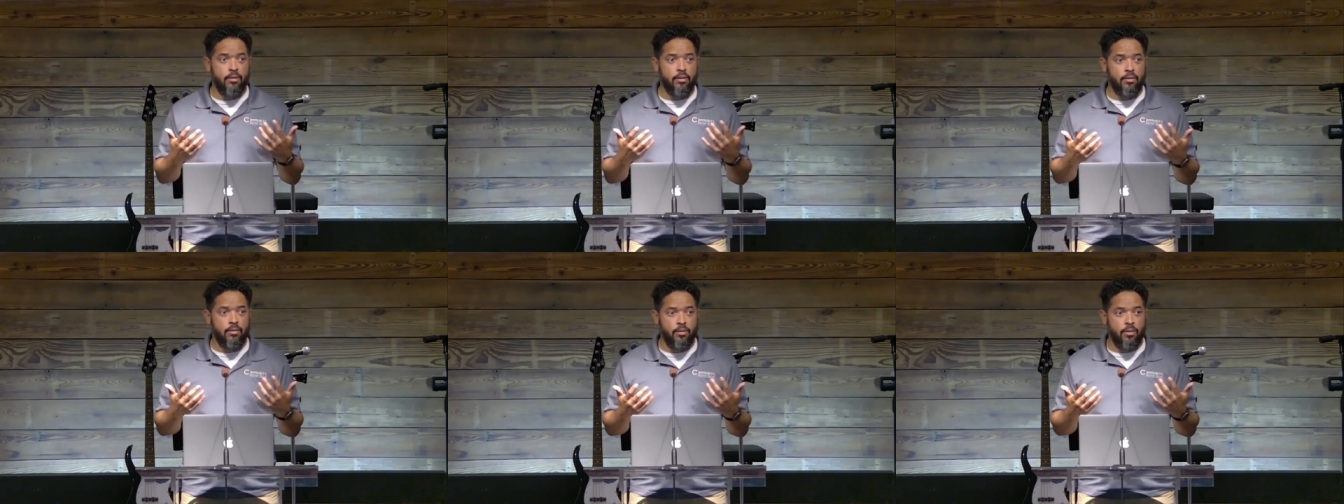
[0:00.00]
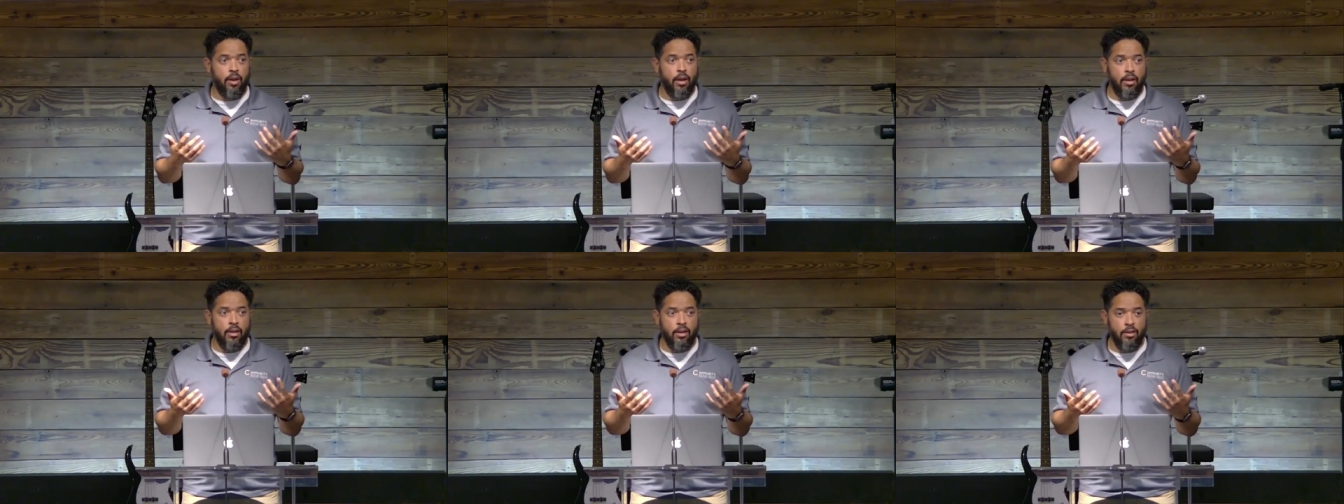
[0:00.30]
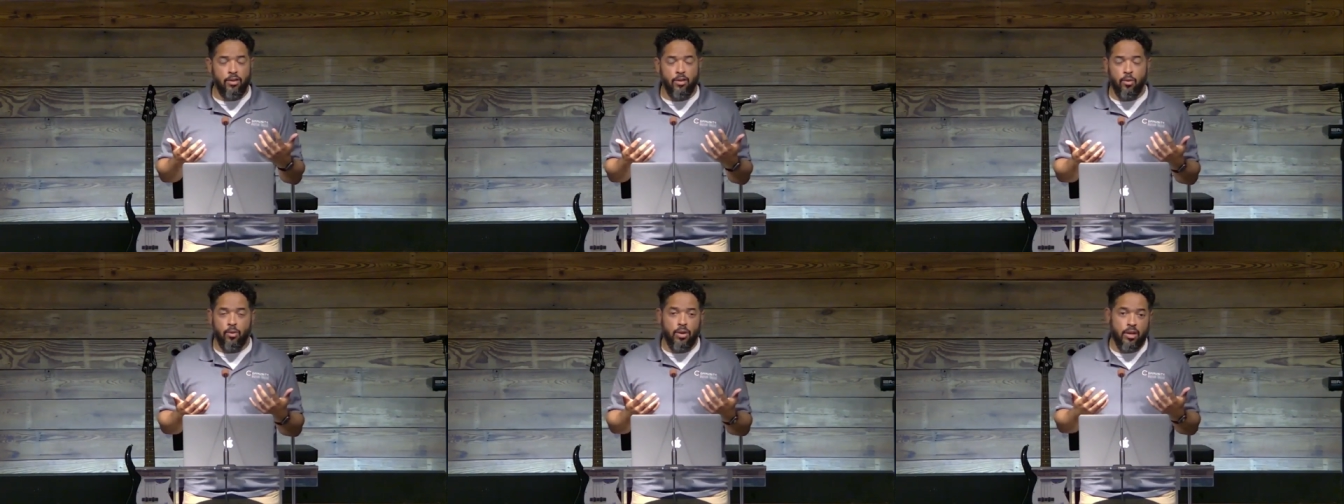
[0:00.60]
right? And
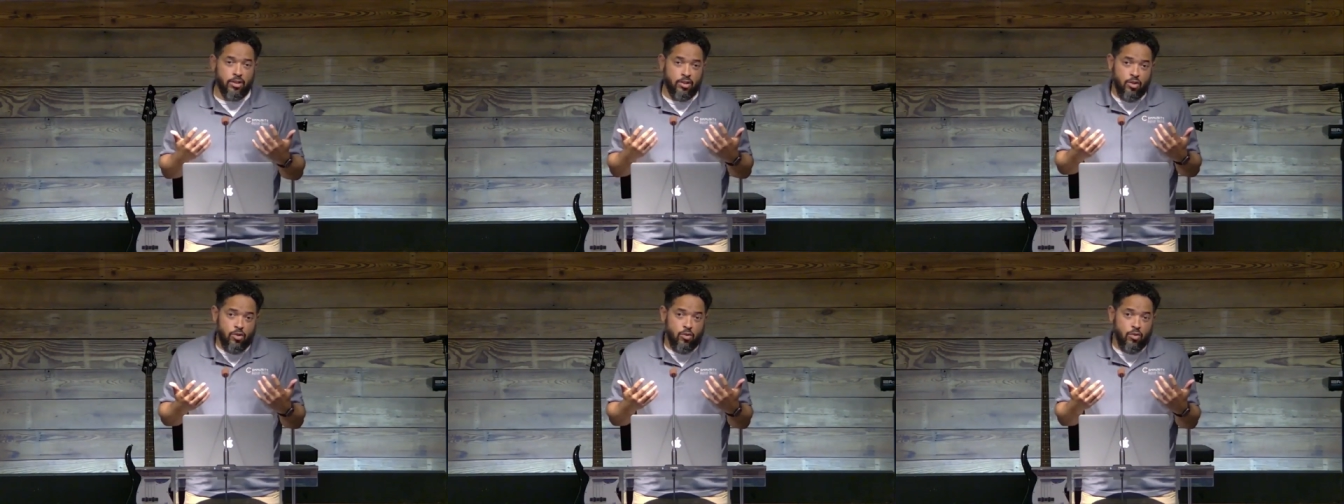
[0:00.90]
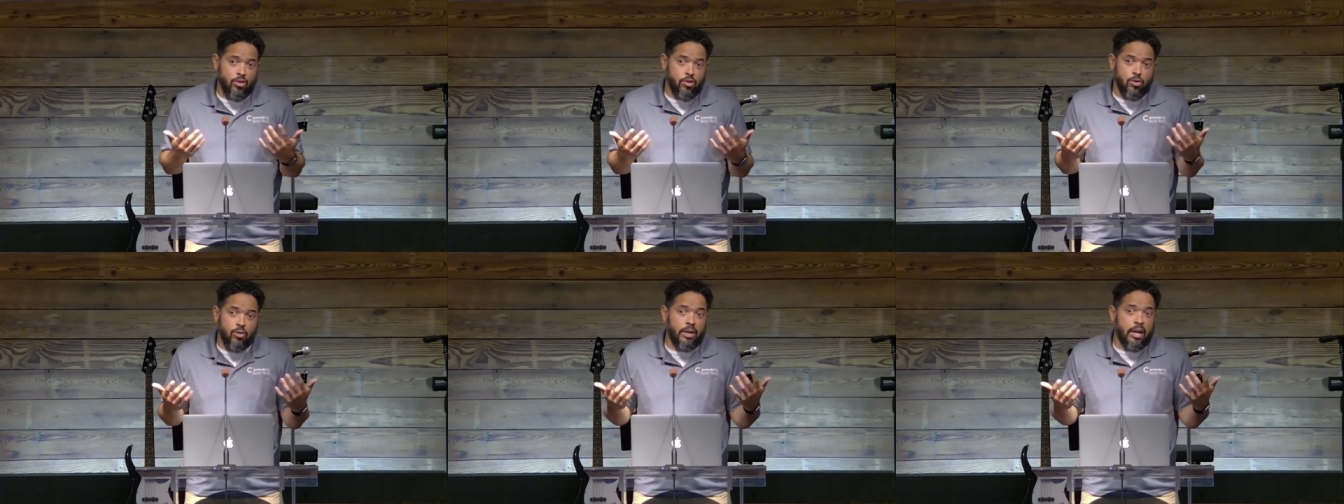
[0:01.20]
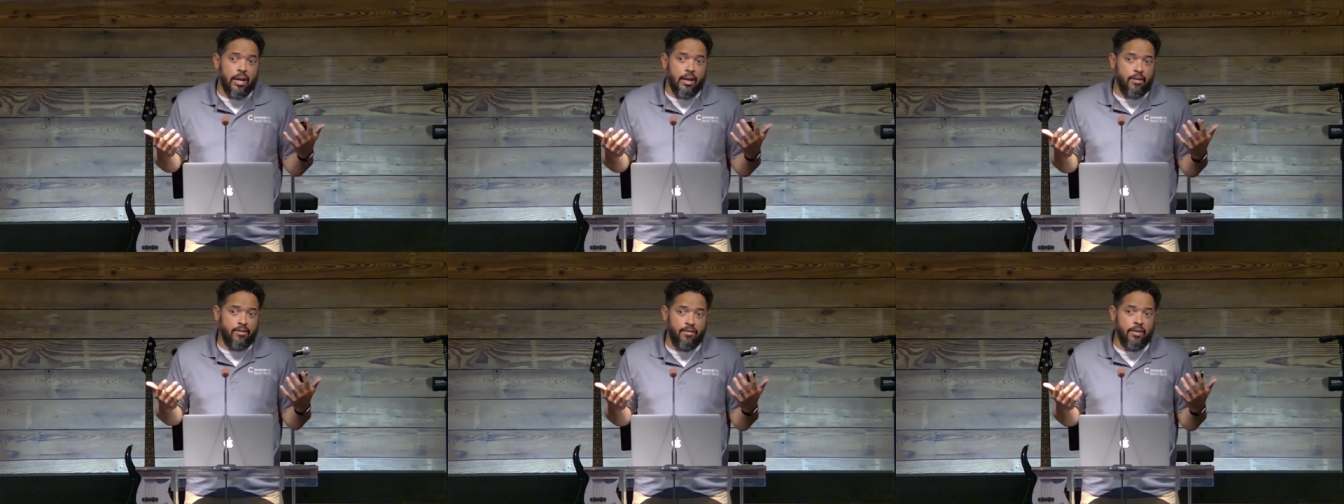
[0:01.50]
you're because you you
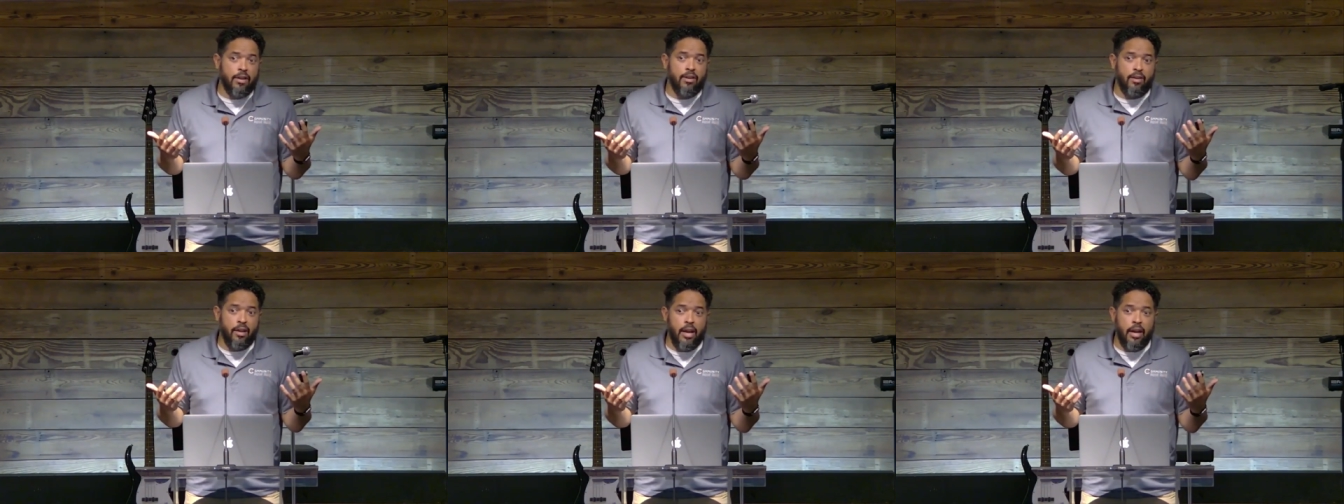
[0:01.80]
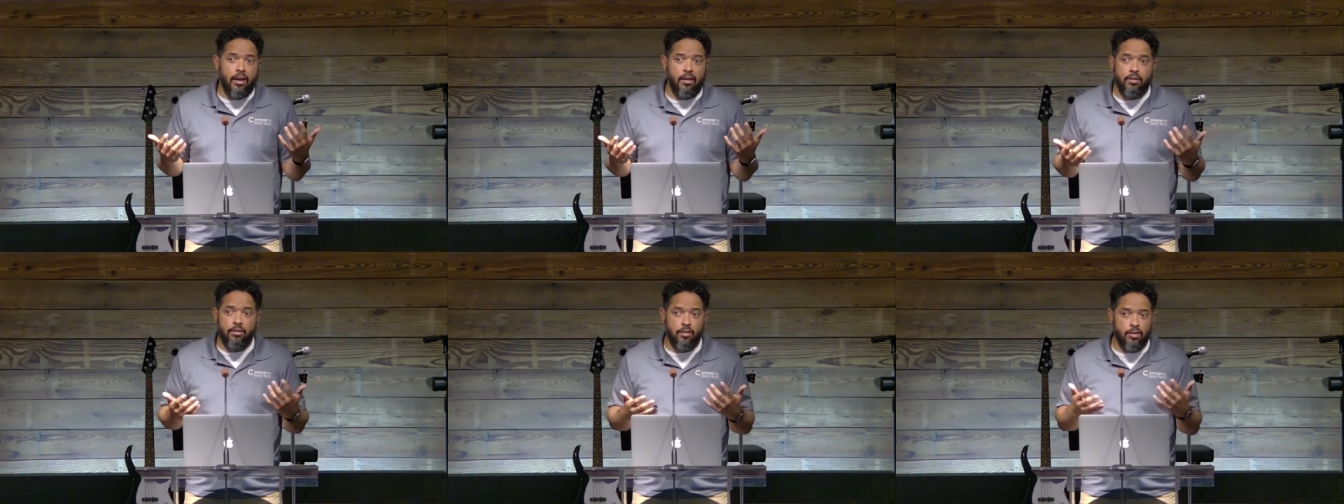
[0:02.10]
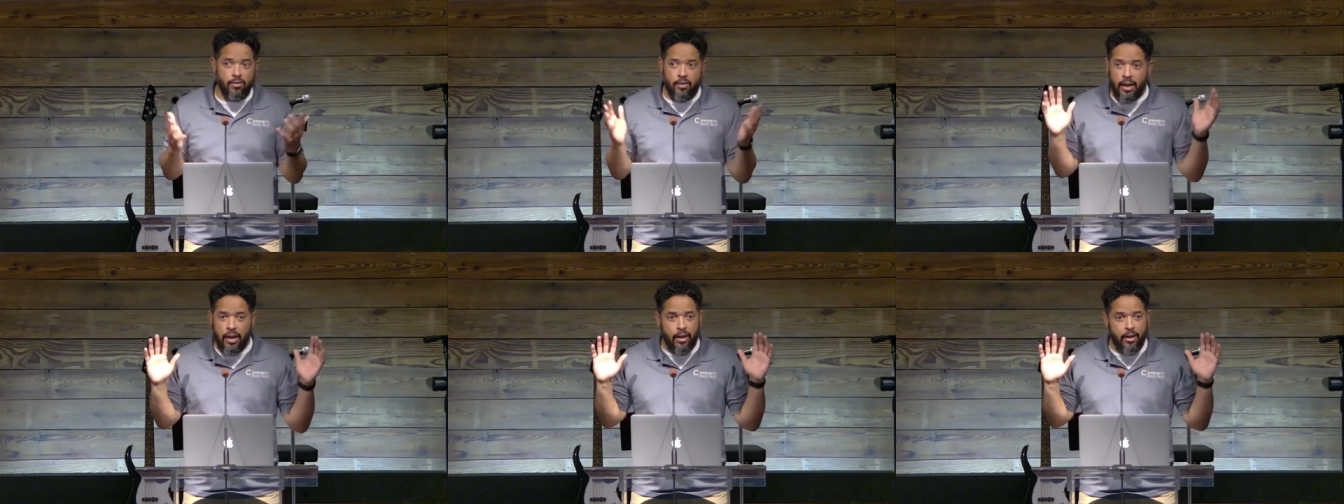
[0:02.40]
got it figured out. You
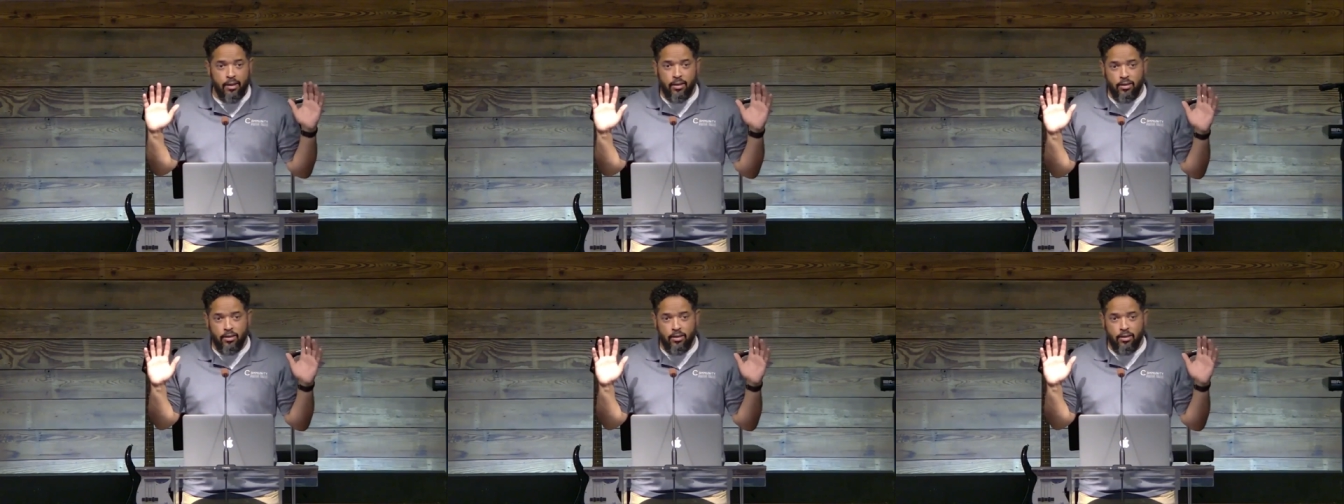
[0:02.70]
got it.